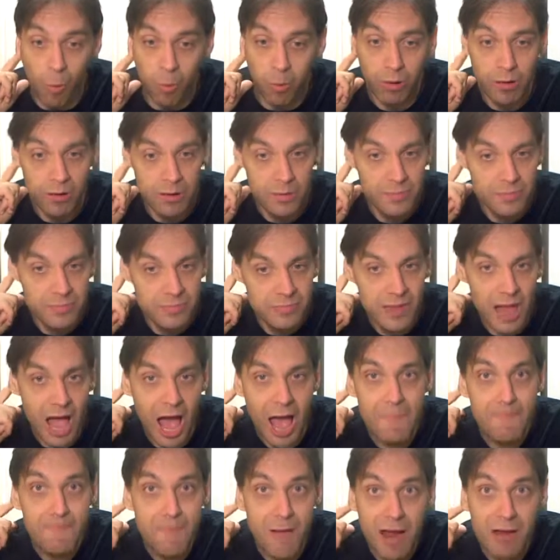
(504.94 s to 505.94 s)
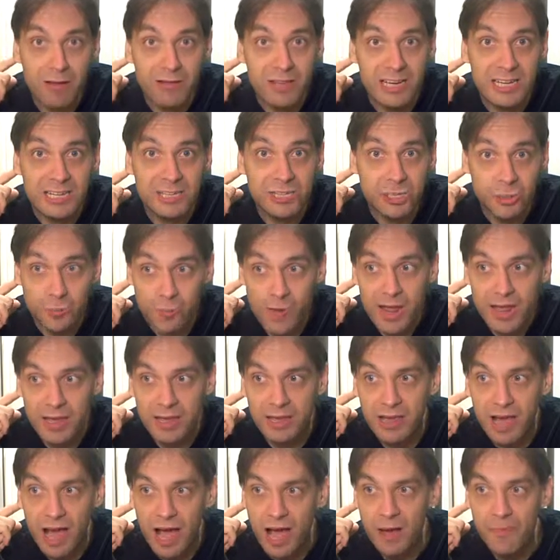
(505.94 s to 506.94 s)
I barely
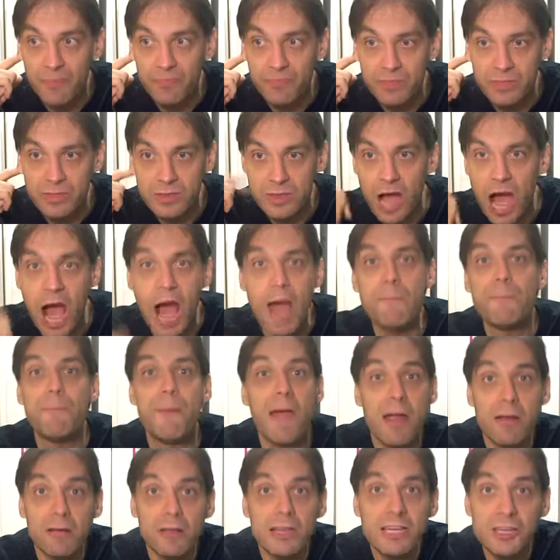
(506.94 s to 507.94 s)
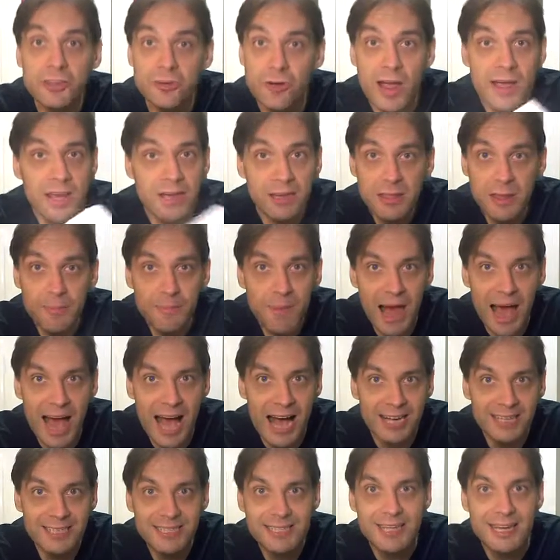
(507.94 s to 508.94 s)
drink. See that I barely drank in the
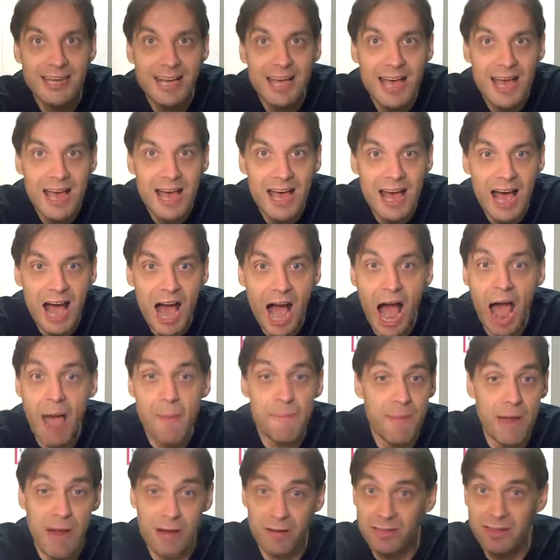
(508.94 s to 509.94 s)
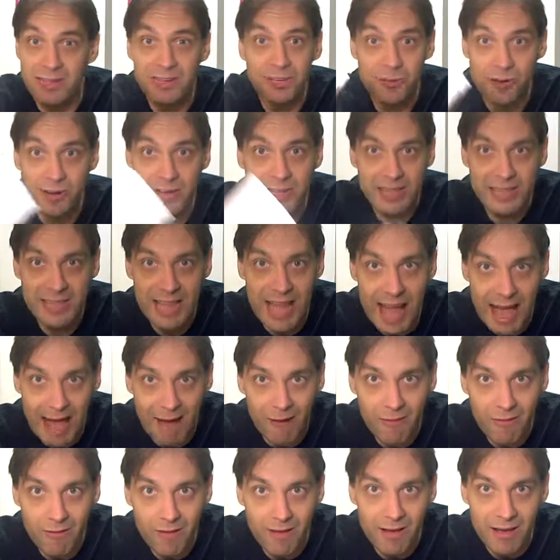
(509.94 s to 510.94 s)
past. I barely drink
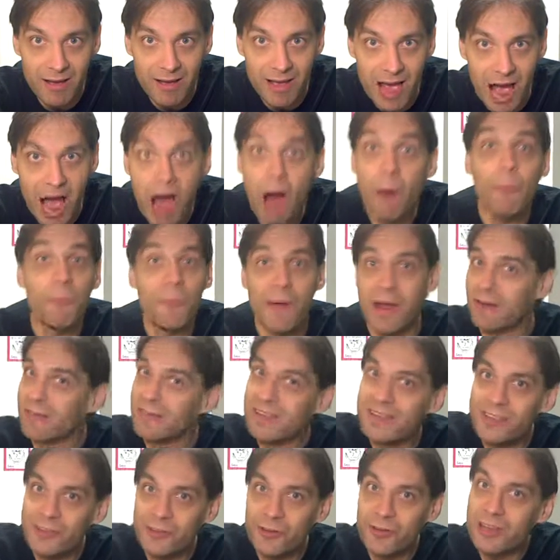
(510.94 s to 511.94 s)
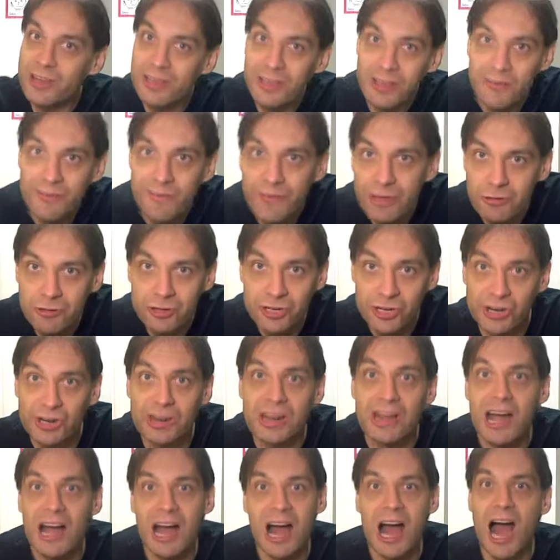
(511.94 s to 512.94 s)
now. I'll barely drink in the future.
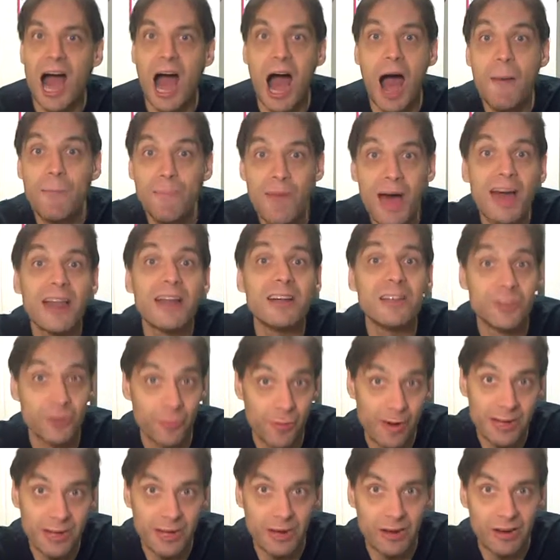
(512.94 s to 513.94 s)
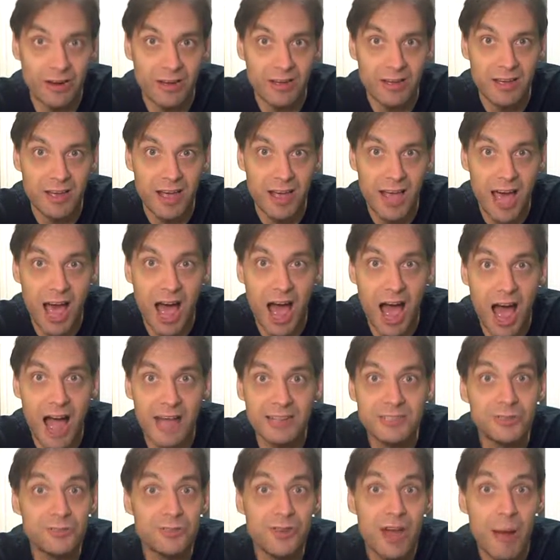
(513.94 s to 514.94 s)
I'm not a drinker. I
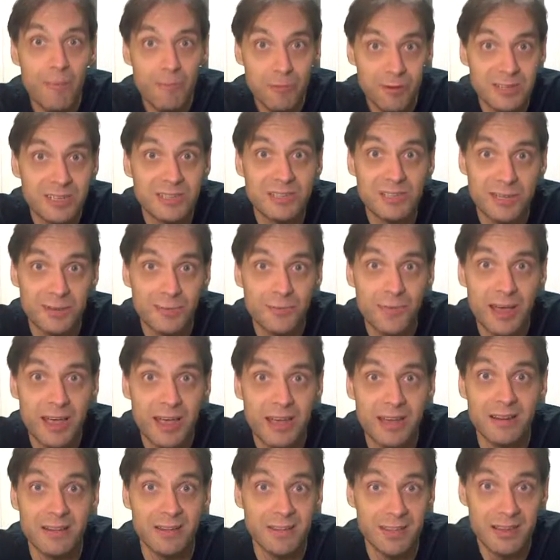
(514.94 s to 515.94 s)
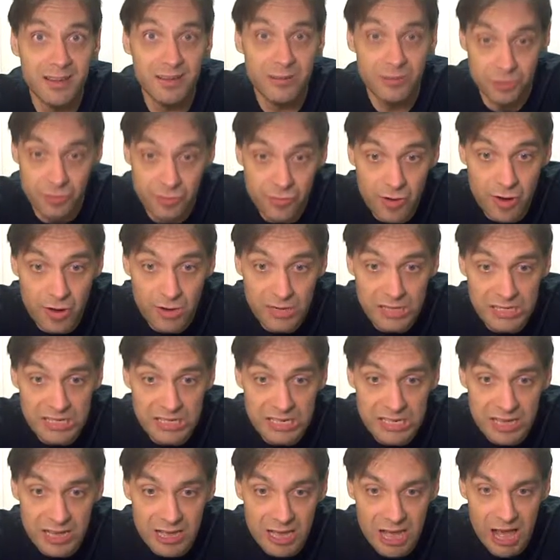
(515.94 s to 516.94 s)
do not participate in illegal drugs.
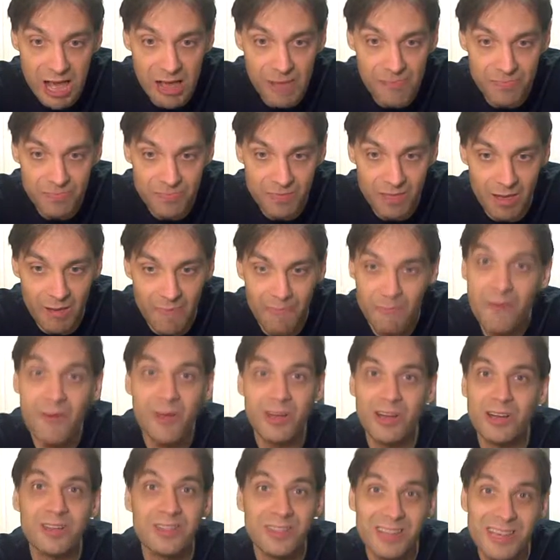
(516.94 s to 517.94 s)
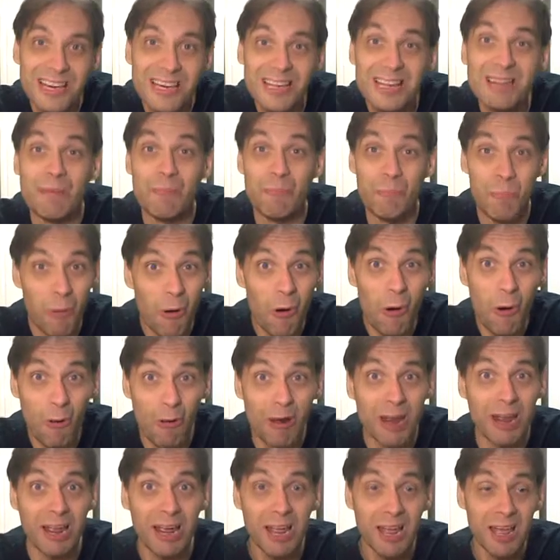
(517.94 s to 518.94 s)
I'm very clean and
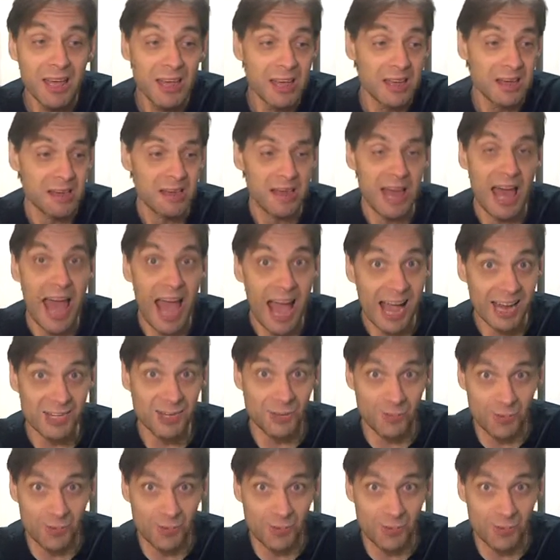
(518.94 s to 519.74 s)
boring, actually.